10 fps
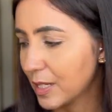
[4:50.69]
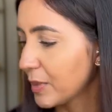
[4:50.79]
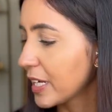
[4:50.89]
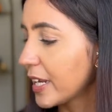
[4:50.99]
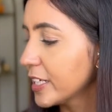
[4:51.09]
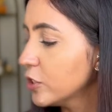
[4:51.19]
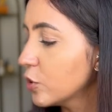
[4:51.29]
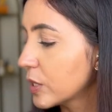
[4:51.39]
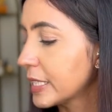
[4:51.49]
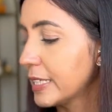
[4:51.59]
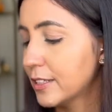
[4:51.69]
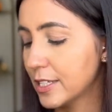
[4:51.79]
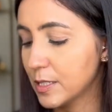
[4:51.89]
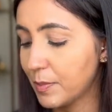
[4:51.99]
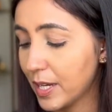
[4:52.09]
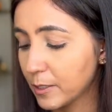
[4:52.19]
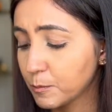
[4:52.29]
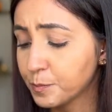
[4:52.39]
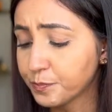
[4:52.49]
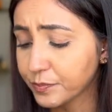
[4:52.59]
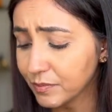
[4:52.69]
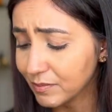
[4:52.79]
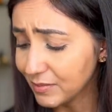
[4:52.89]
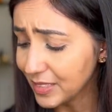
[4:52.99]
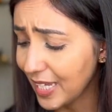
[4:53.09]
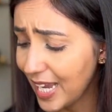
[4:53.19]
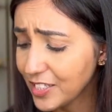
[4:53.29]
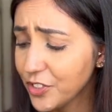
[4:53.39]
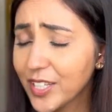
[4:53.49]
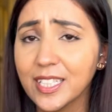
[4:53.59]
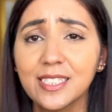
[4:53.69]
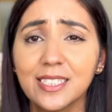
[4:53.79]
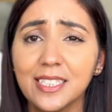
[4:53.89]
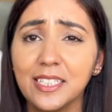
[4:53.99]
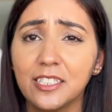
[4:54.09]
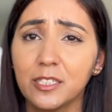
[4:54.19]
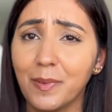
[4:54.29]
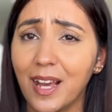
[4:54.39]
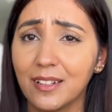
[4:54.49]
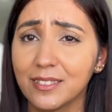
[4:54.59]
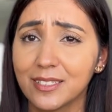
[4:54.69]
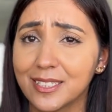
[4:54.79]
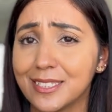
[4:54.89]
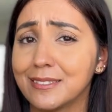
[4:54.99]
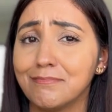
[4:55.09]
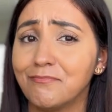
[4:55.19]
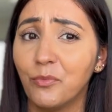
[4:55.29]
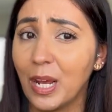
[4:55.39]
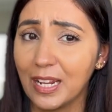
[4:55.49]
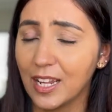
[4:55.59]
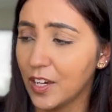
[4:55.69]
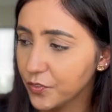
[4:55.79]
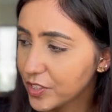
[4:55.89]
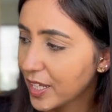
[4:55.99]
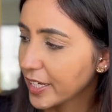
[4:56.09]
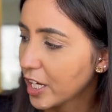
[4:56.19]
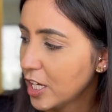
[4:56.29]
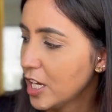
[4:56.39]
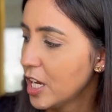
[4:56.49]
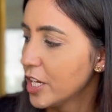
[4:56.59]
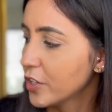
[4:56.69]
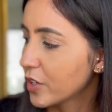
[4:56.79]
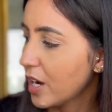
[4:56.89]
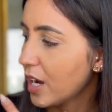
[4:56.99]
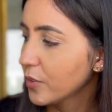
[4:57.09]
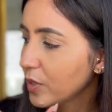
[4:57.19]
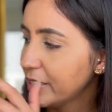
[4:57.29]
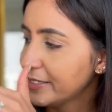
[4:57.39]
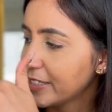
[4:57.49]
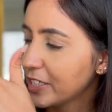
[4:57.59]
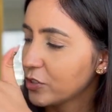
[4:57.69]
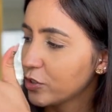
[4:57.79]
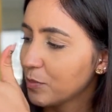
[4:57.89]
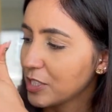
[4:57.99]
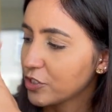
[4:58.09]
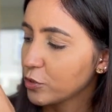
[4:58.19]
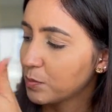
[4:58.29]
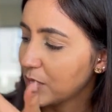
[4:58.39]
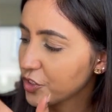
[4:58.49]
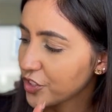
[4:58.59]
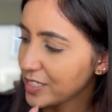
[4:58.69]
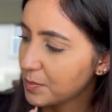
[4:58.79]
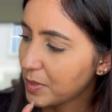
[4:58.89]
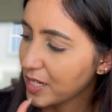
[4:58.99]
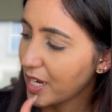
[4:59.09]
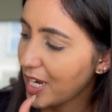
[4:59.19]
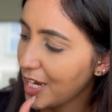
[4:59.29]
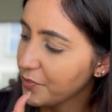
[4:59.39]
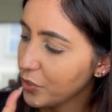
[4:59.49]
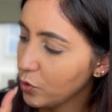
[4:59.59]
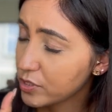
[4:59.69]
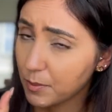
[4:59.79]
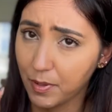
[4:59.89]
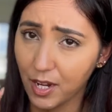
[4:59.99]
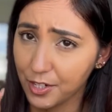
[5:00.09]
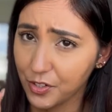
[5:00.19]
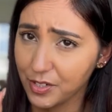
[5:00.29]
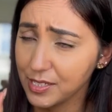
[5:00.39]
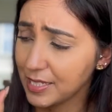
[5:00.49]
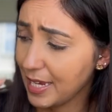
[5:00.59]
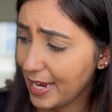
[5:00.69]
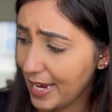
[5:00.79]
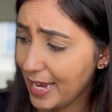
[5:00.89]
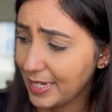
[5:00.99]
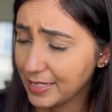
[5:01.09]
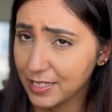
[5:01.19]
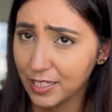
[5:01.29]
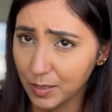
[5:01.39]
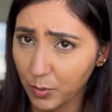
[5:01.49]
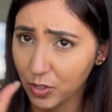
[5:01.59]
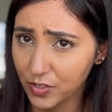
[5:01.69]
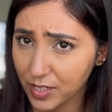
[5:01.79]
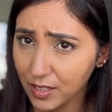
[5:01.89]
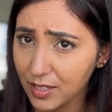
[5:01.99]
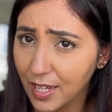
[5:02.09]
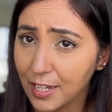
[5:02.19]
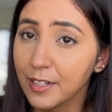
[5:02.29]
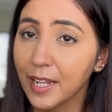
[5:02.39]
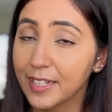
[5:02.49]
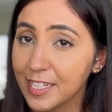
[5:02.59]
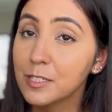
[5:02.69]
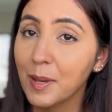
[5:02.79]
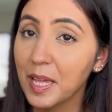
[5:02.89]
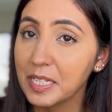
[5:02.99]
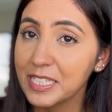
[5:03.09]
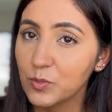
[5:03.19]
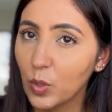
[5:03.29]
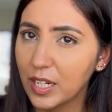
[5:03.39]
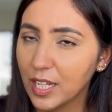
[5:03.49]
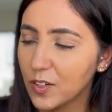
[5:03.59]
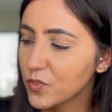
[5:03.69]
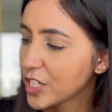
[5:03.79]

I mean, like I need to clean this, but as you can see, this palette well loved like you can't really dig into too much into blushes but i have used the powders and the bronzer like this palette is well loved